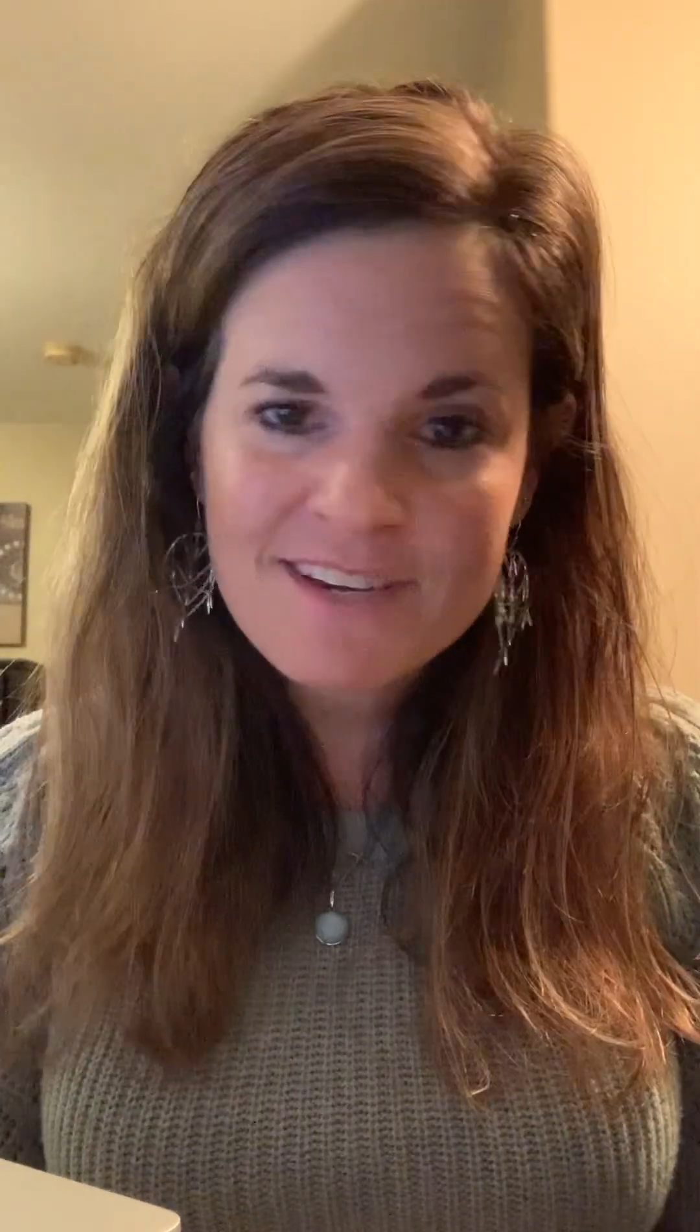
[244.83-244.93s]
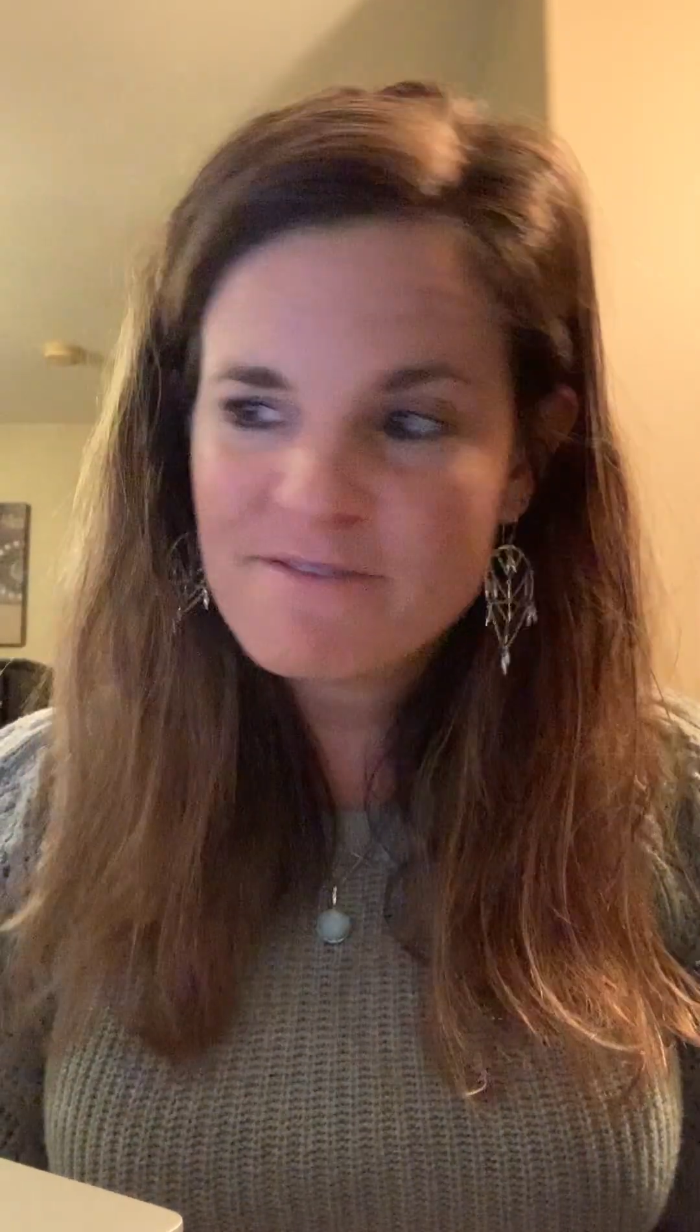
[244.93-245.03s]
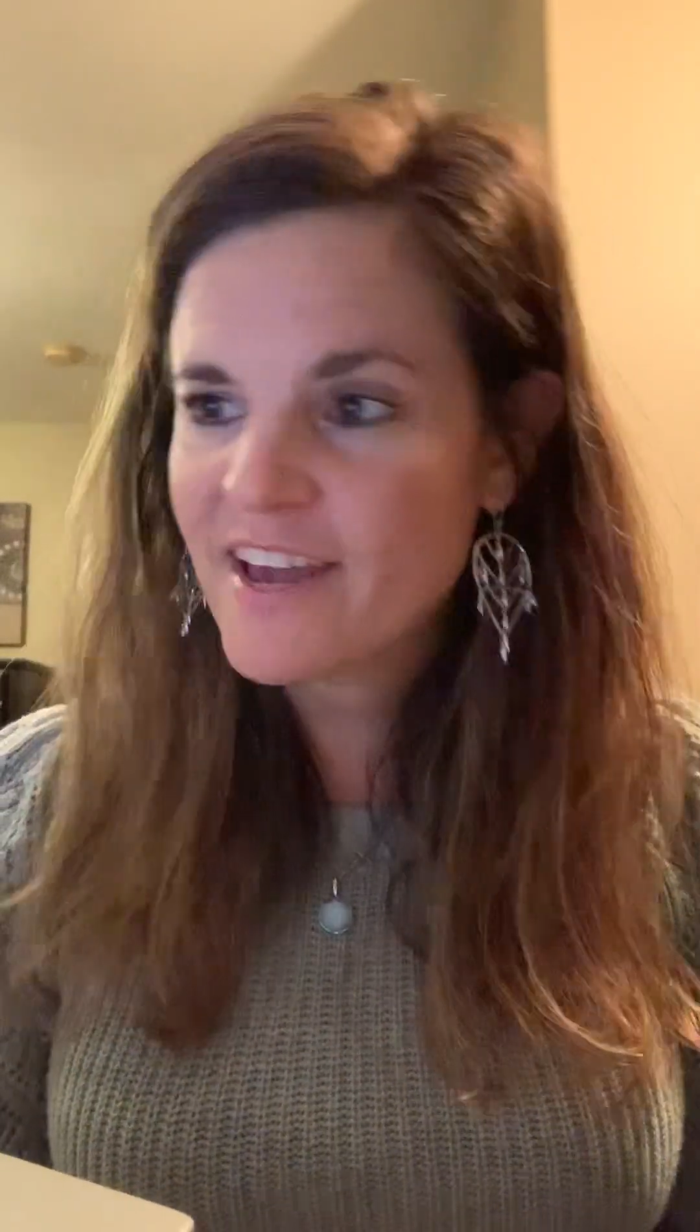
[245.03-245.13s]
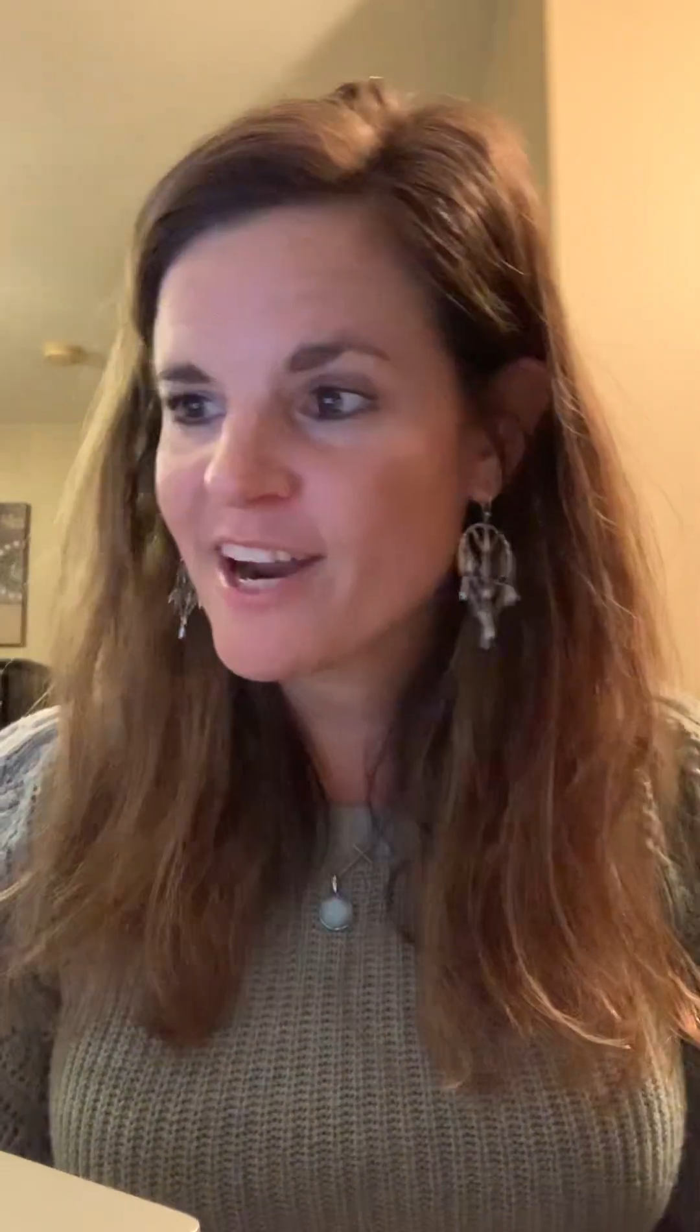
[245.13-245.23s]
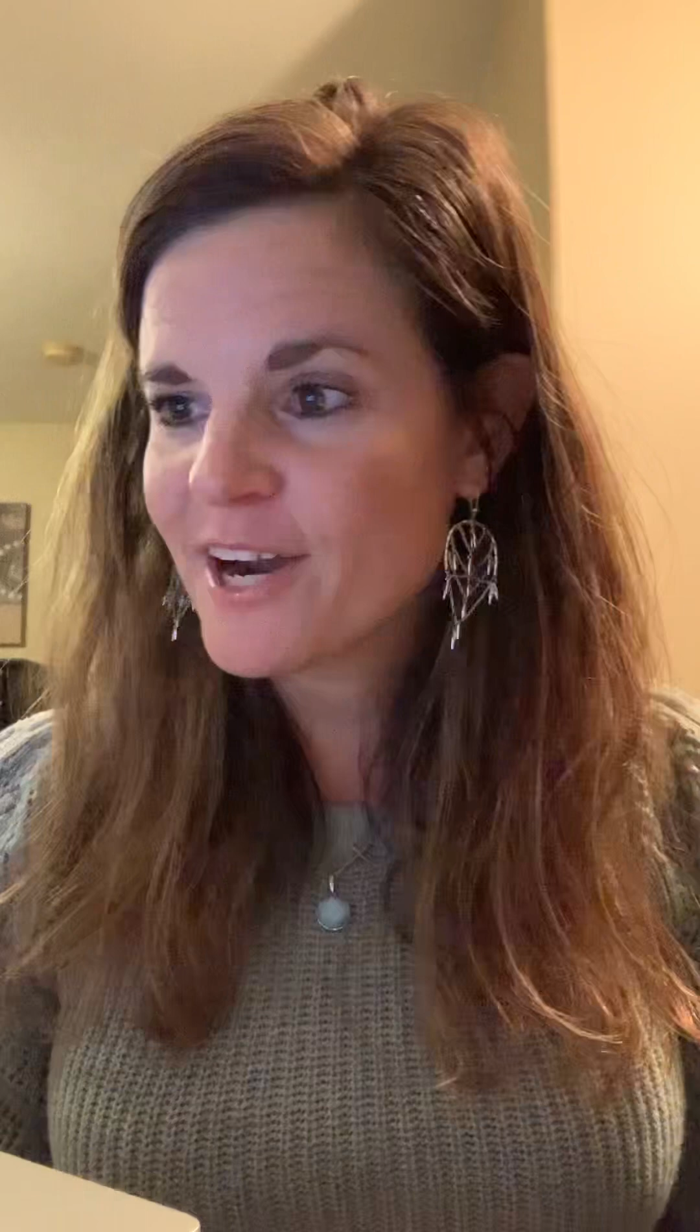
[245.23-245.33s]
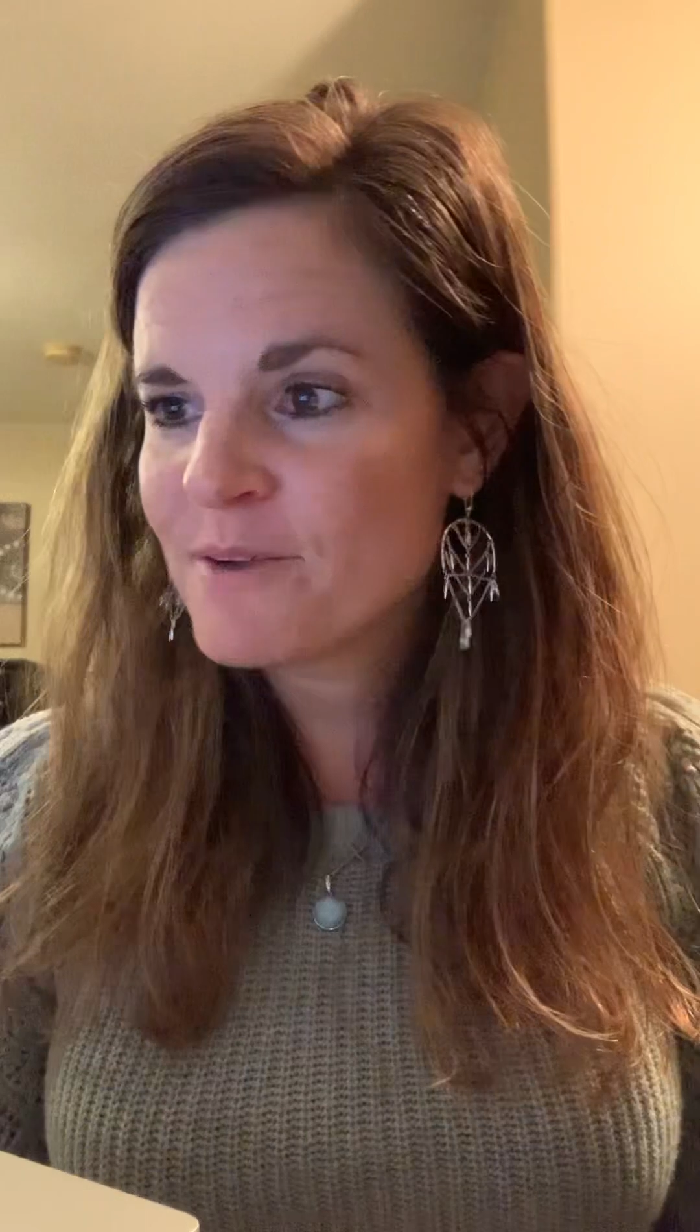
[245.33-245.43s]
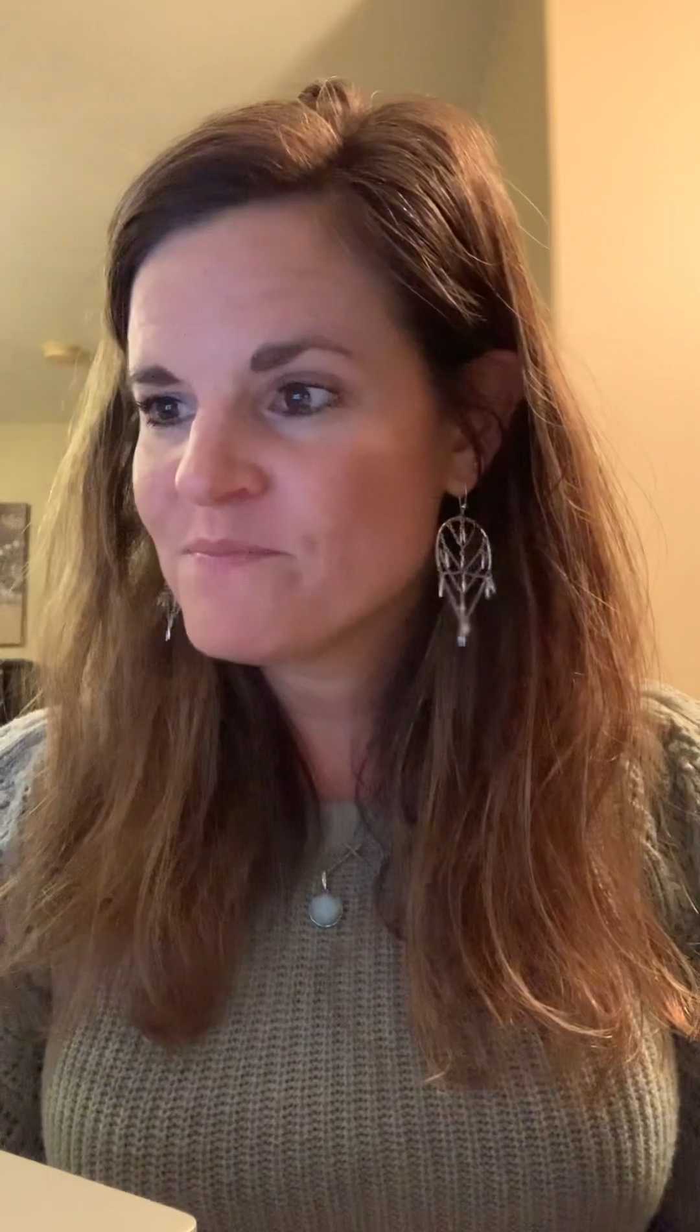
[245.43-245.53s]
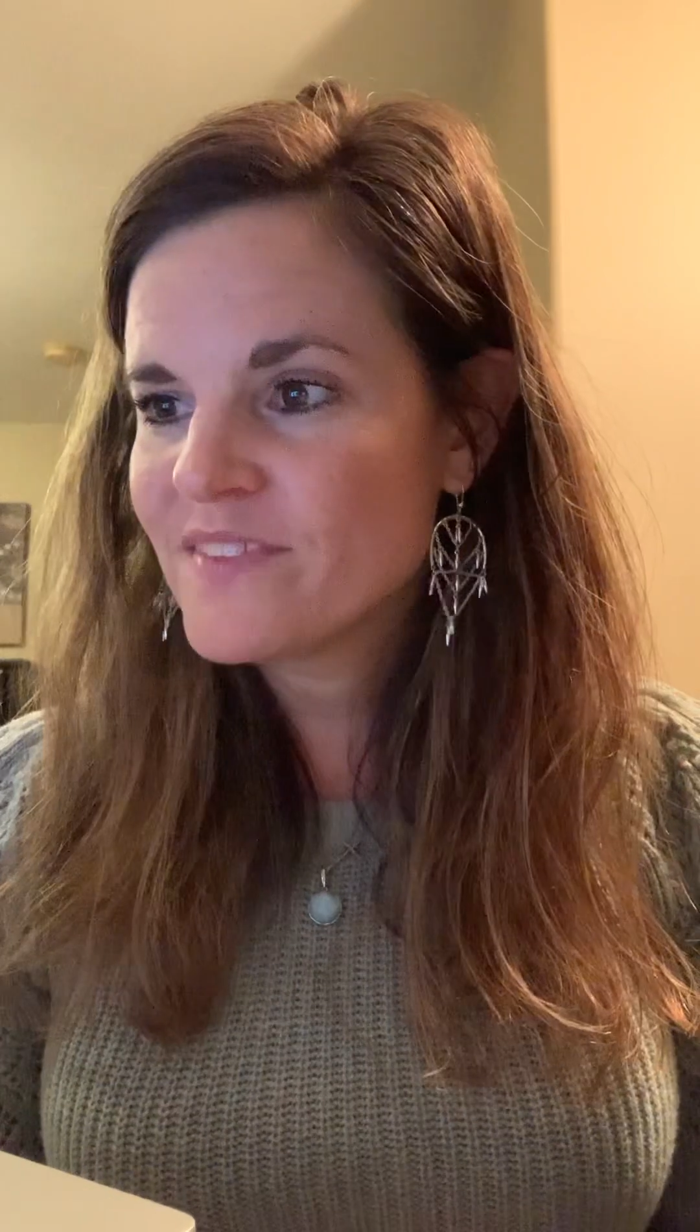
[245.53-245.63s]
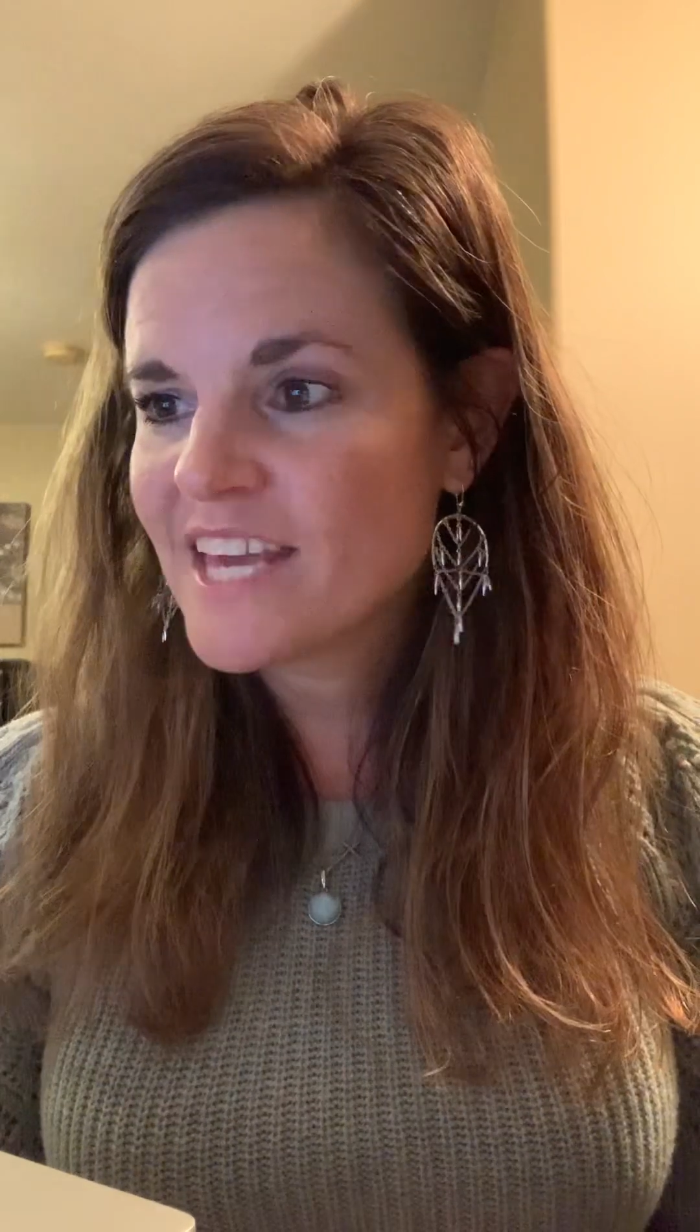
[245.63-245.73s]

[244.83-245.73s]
affair.